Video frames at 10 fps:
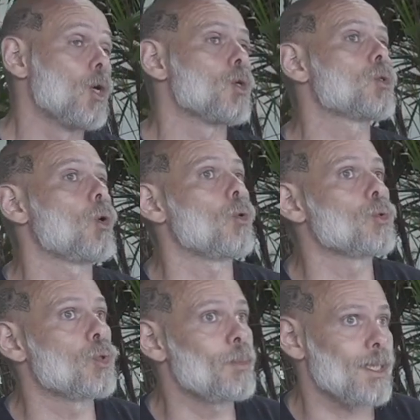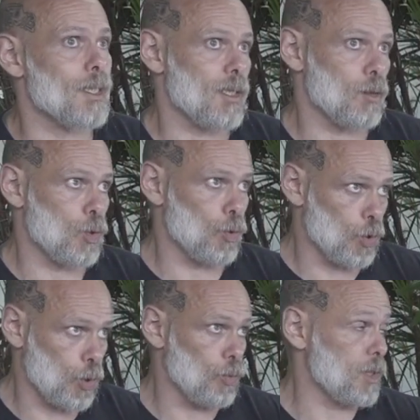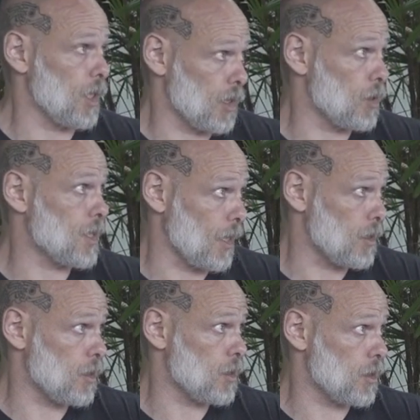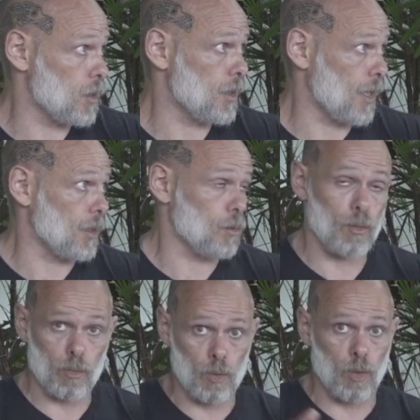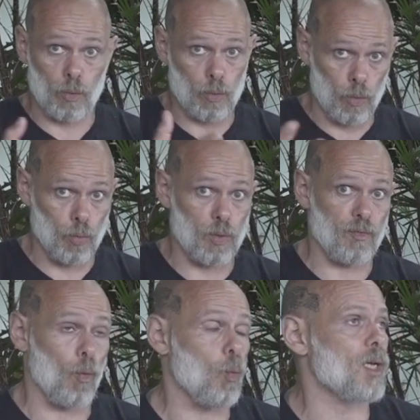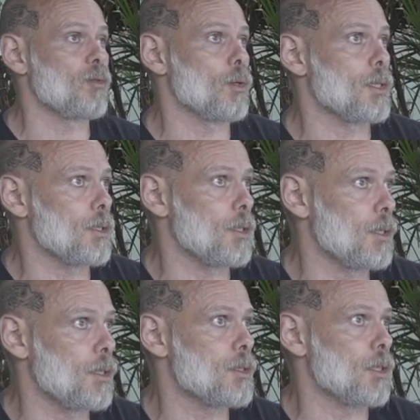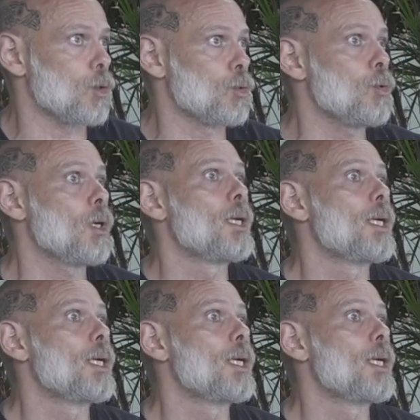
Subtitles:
So to me, that's how you should choose the exercises that you're going to use for whatever it is that you do.